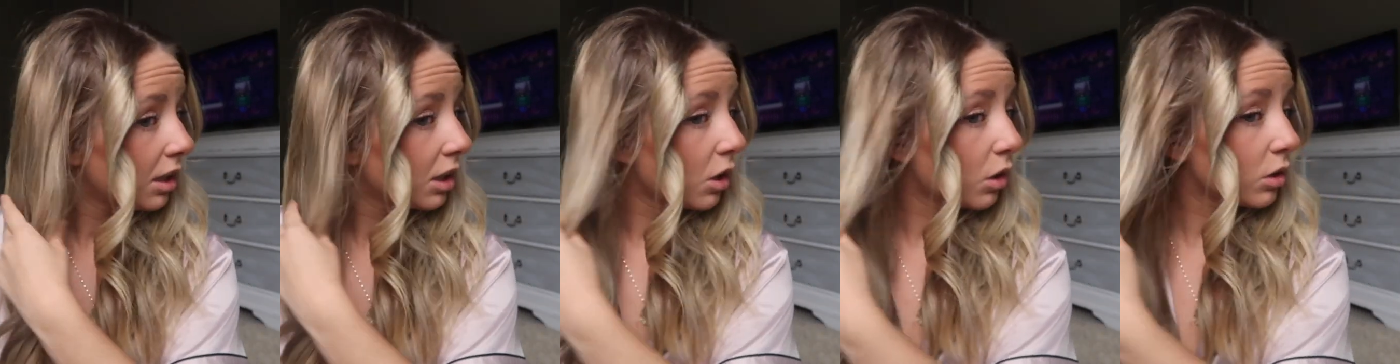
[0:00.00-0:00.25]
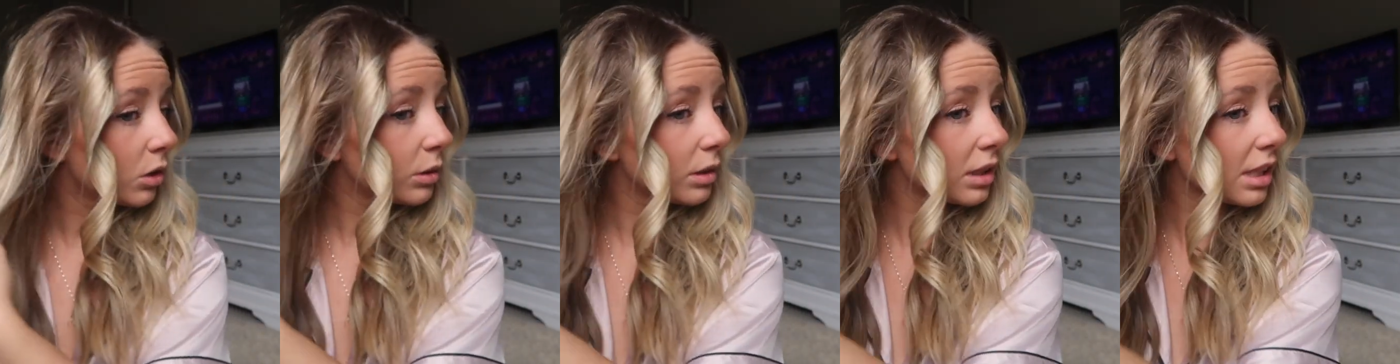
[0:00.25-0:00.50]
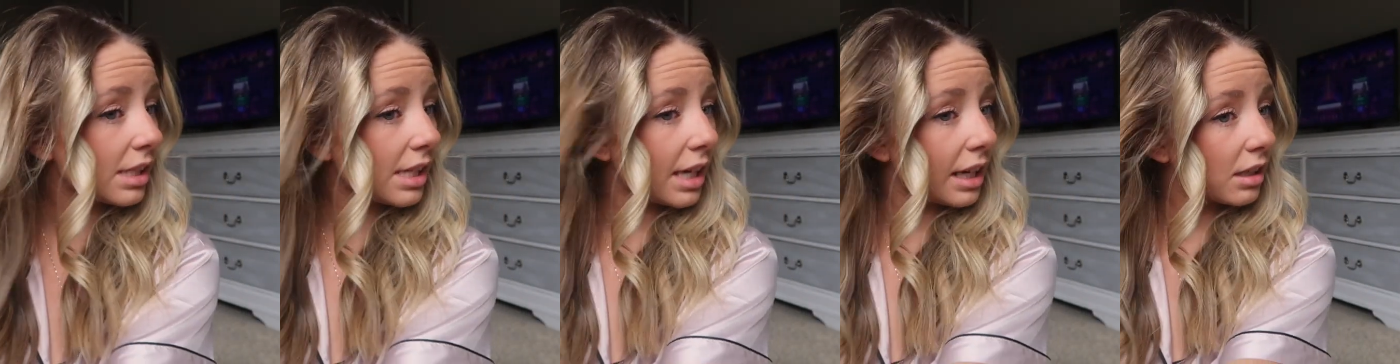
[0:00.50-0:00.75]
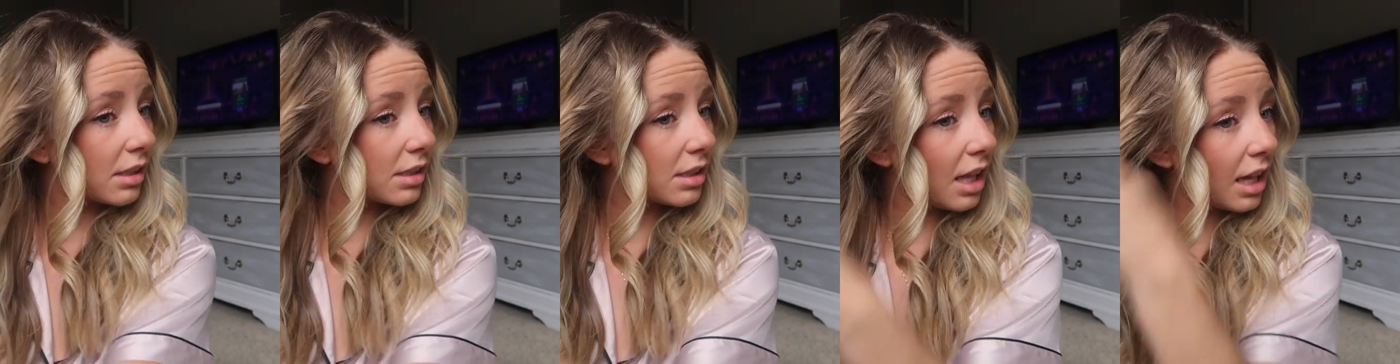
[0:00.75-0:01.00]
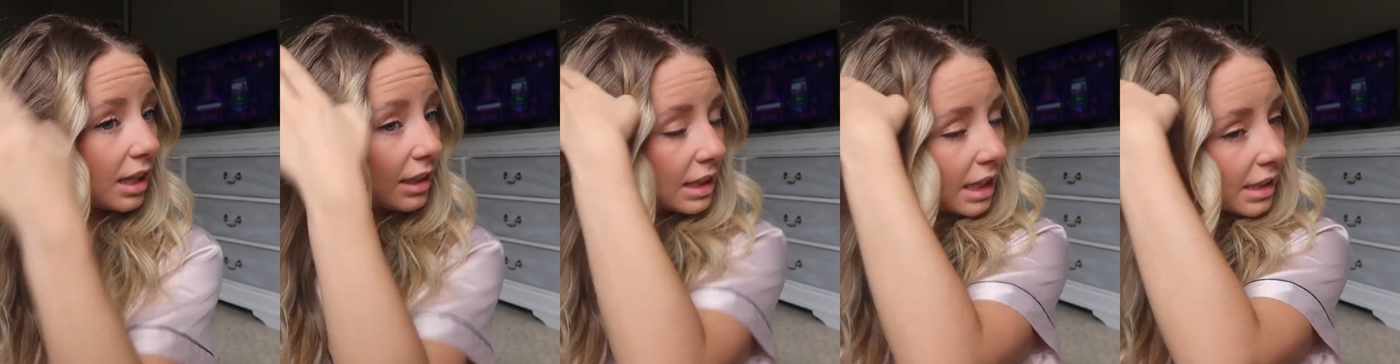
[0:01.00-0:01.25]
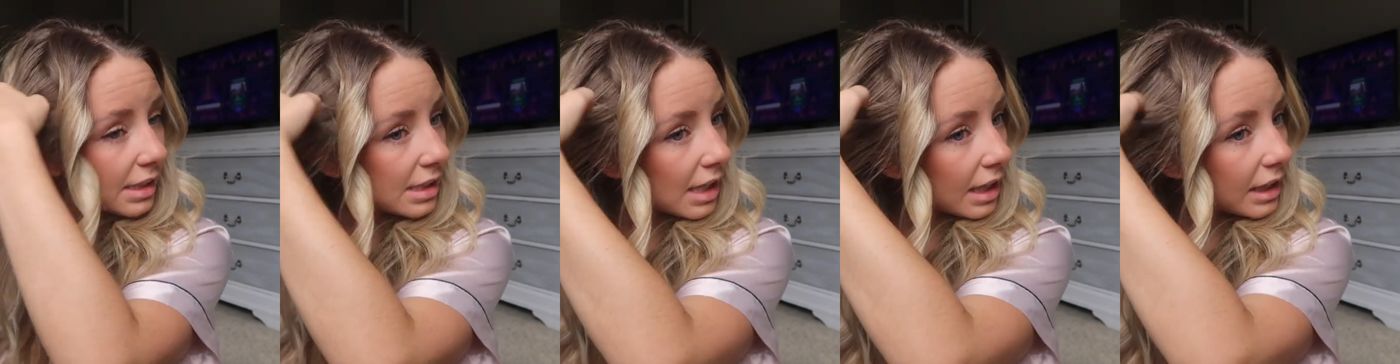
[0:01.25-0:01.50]
go to this hair salon
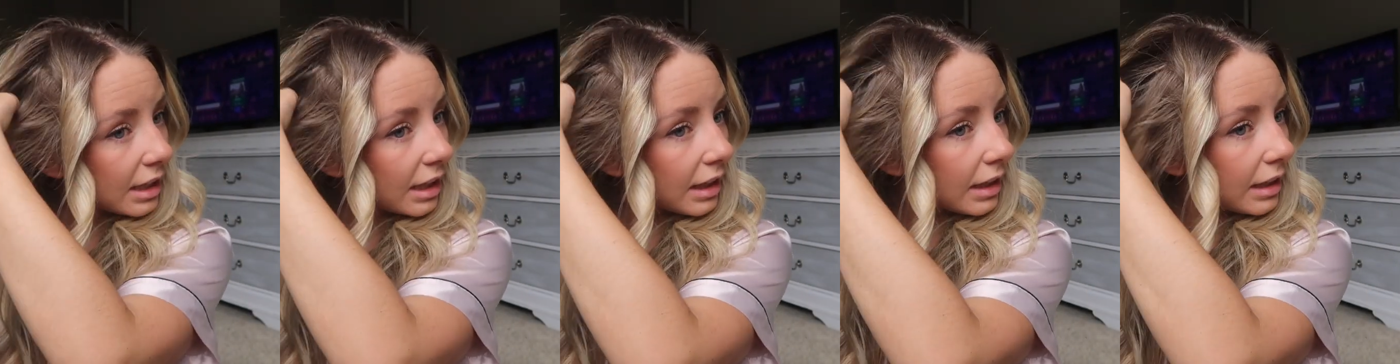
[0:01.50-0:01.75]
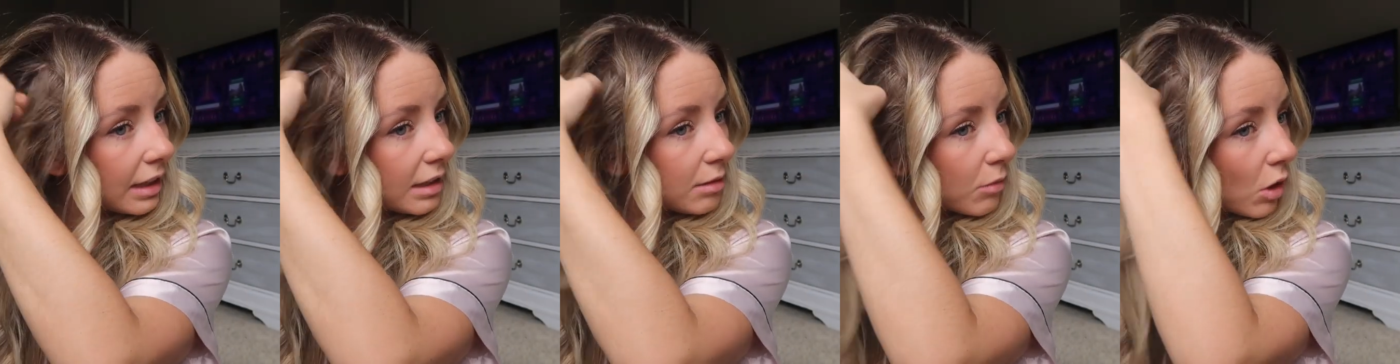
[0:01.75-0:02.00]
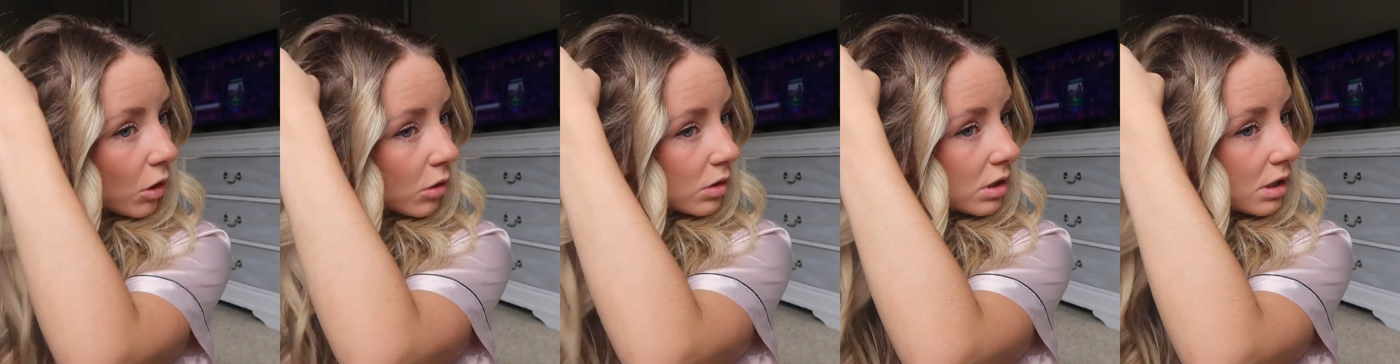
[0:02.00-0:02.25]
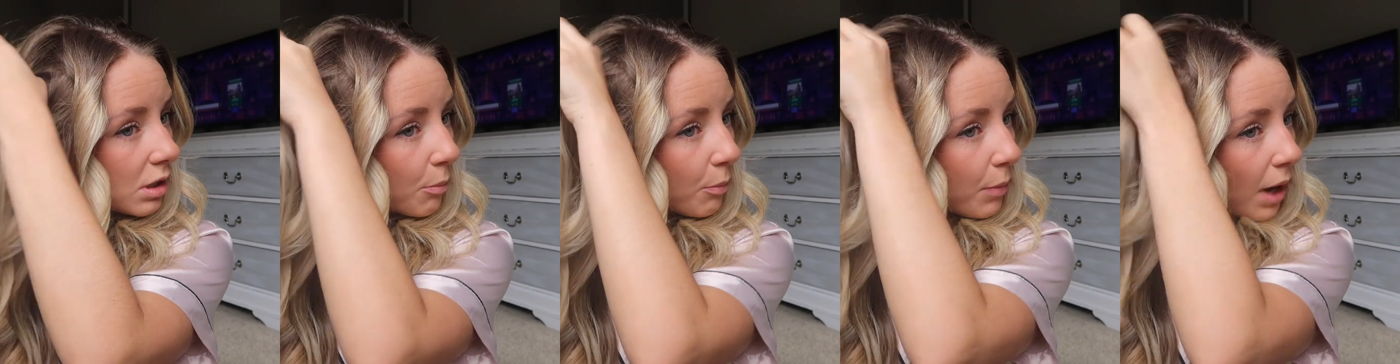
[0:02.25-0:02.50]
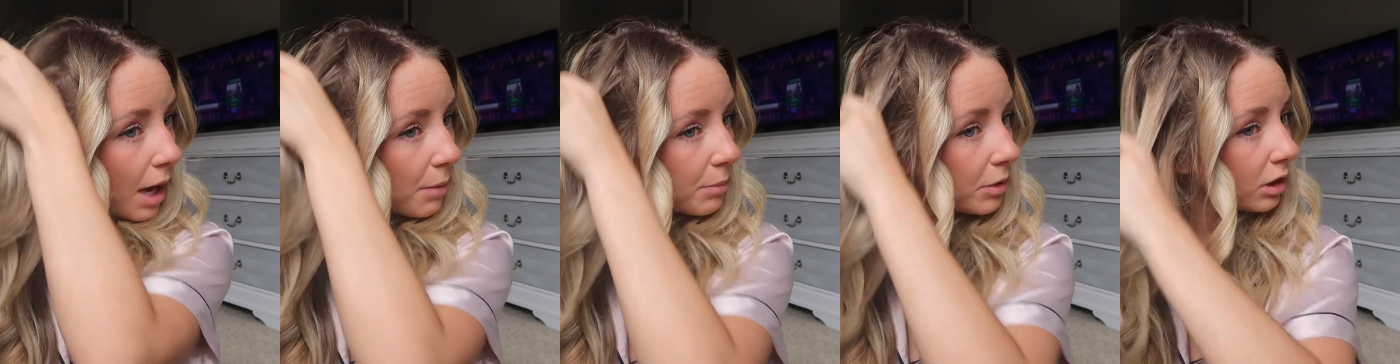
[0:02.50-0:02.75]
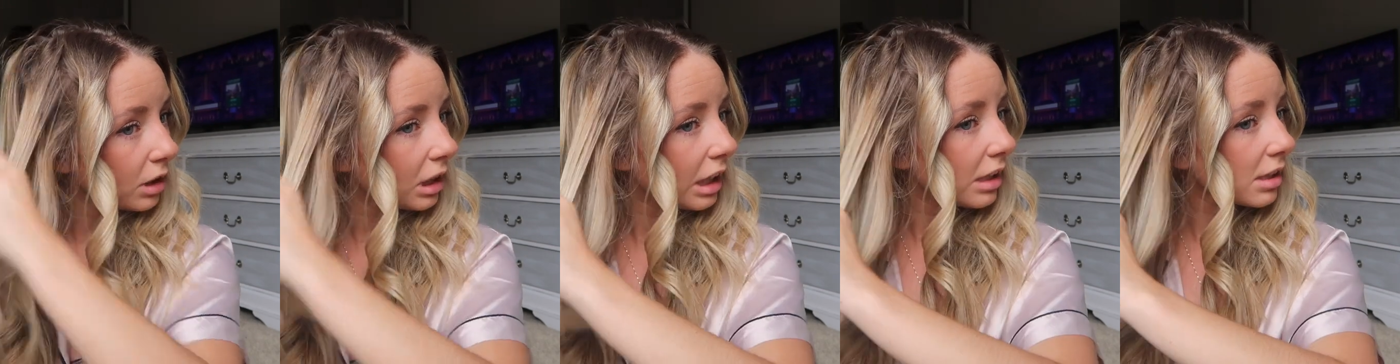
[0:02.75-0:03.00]
that's like the most
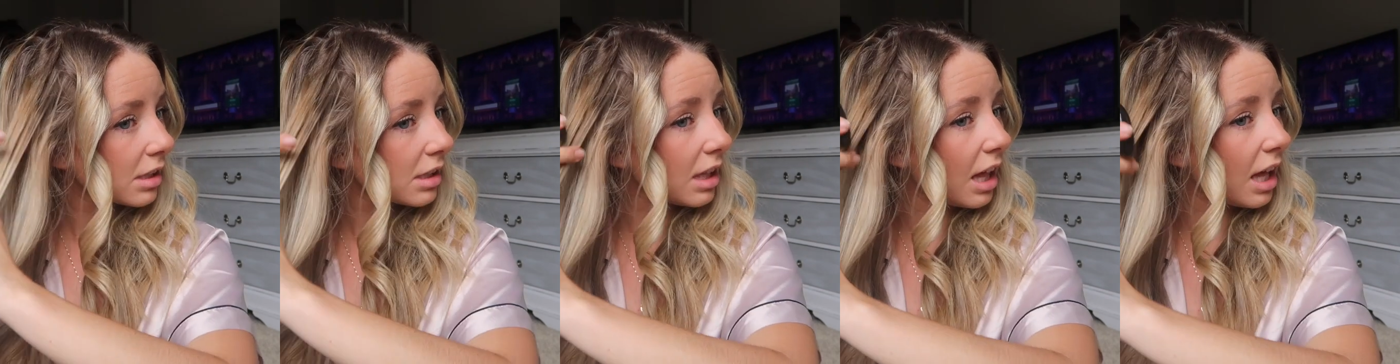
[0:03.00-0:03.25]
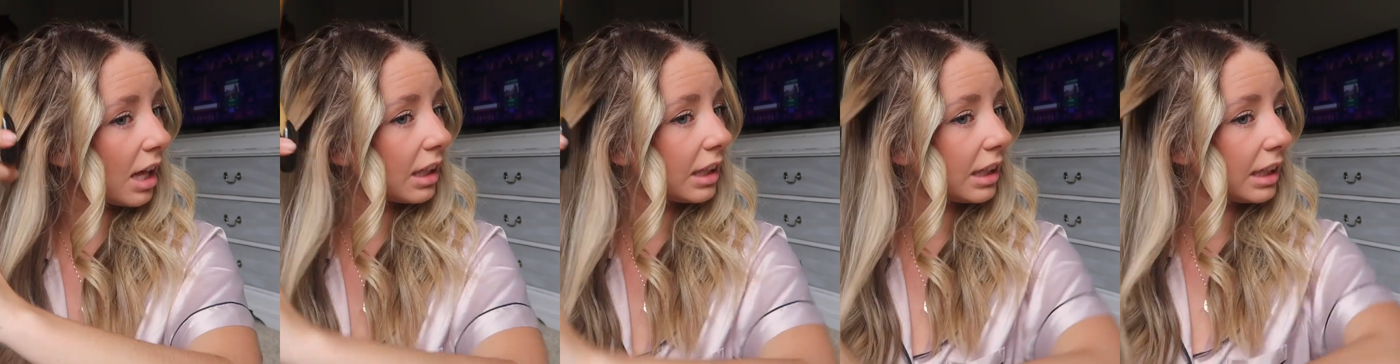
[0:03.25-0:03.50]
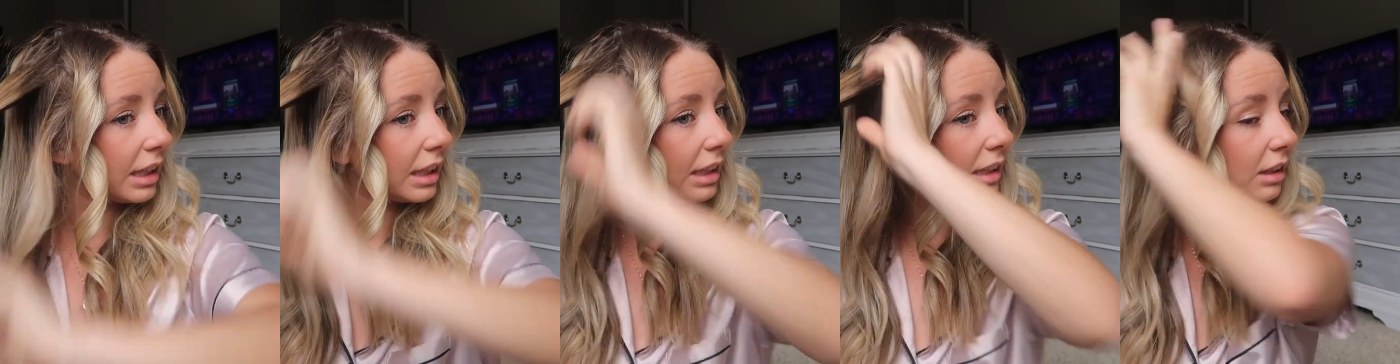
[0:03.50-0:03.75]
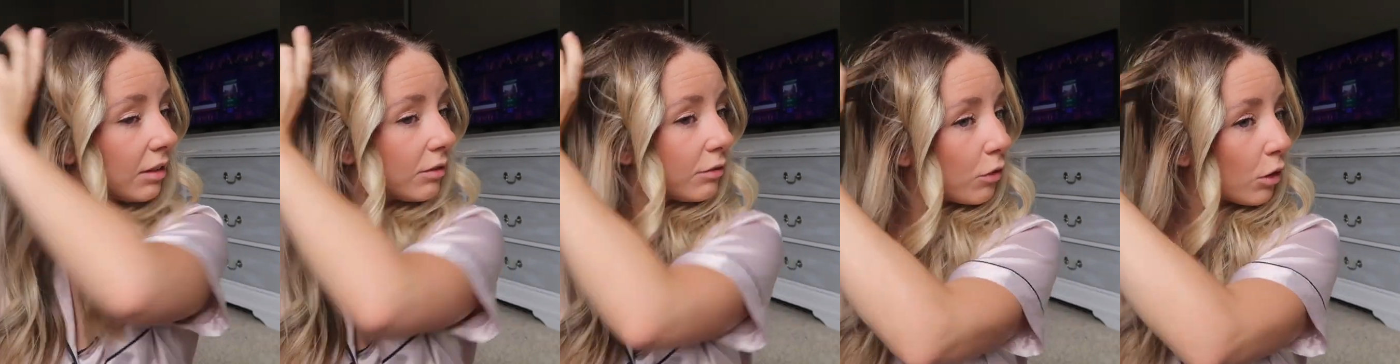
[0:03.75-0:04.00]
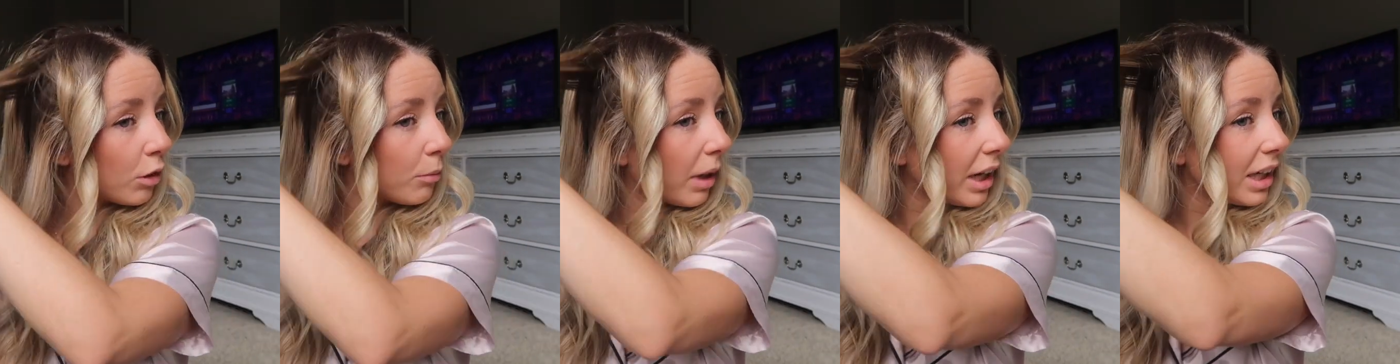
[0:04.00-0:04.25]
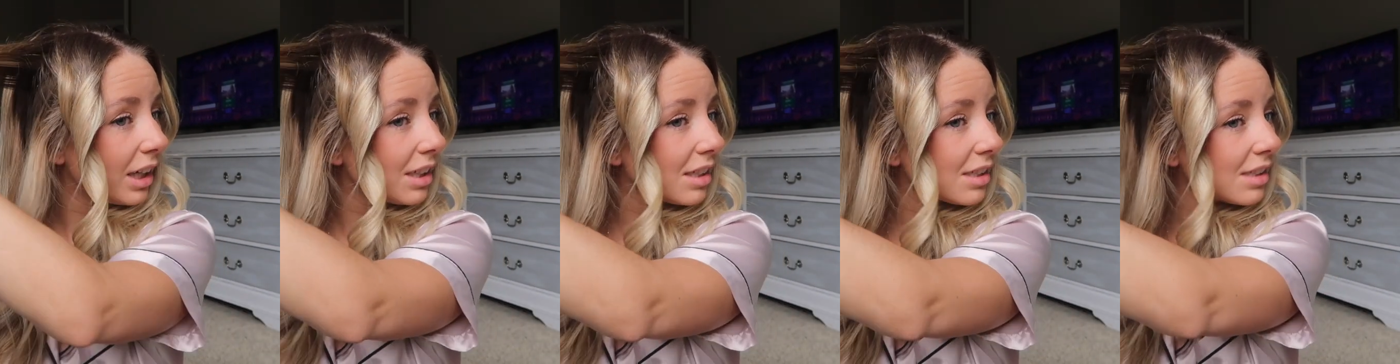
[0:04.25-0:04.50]
popular hair salon in Fort
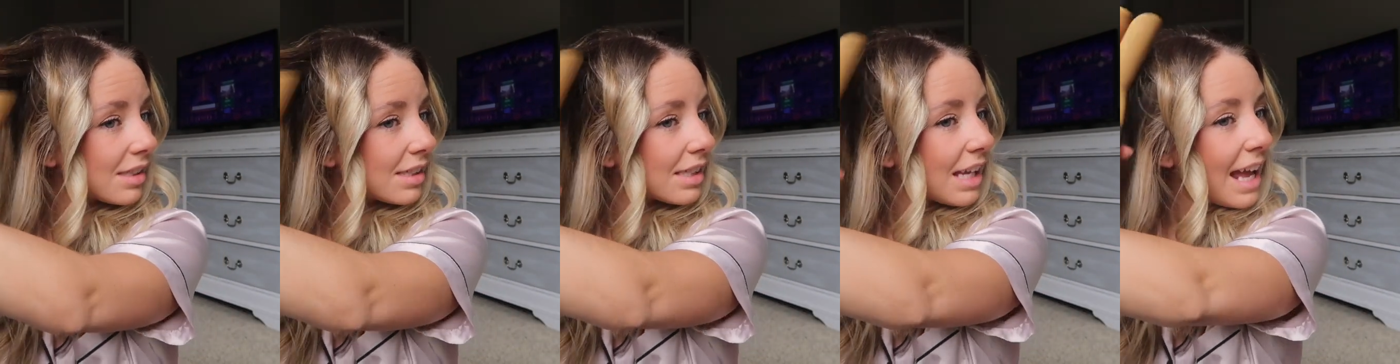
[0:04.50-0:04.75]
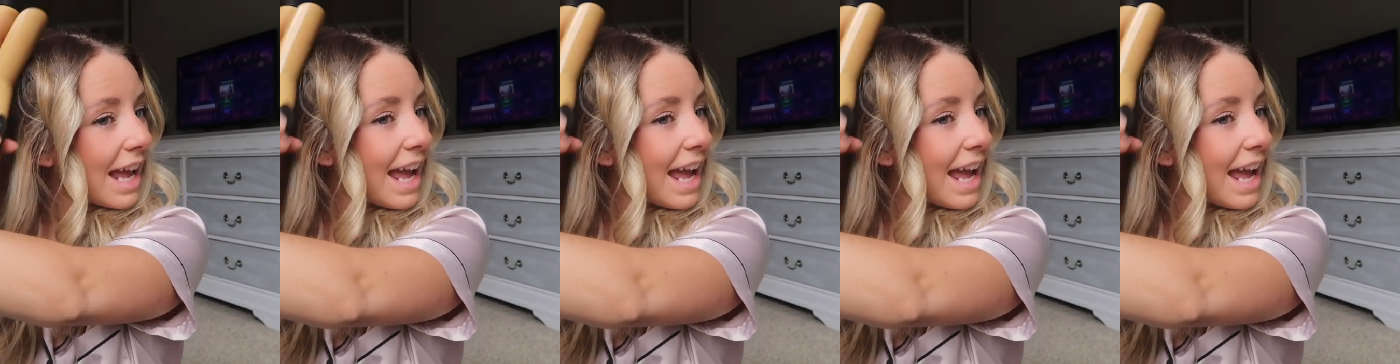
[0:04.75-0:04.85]
Myers,